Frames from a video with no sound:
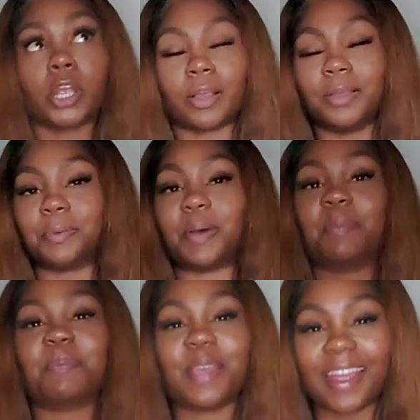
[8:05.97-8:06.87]

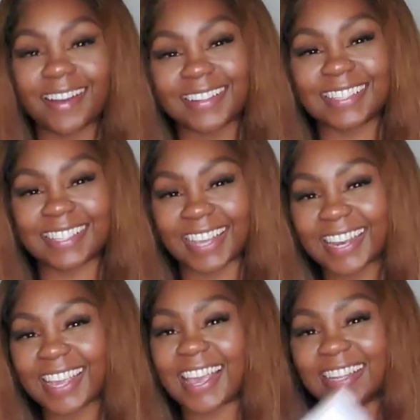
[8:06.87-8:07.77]
a pair of
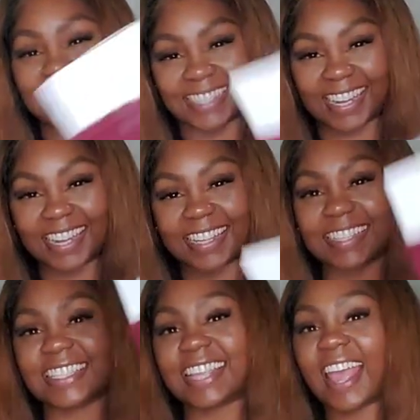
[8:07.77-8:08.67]
skinny
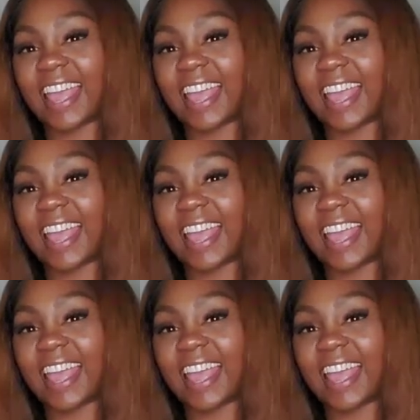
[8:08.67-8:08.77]
jeans